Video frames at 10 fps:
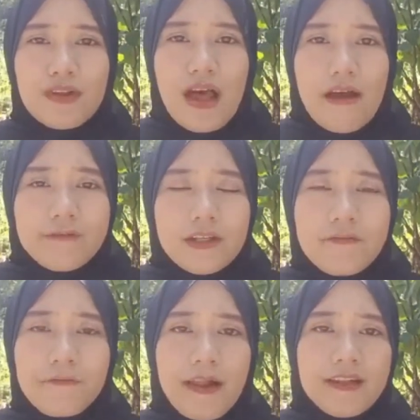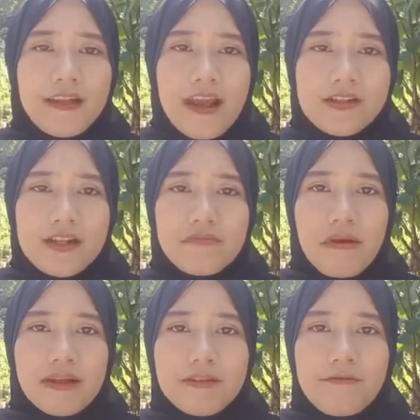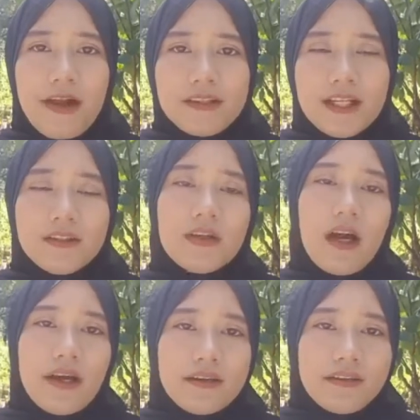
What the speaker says: after validation by the validator are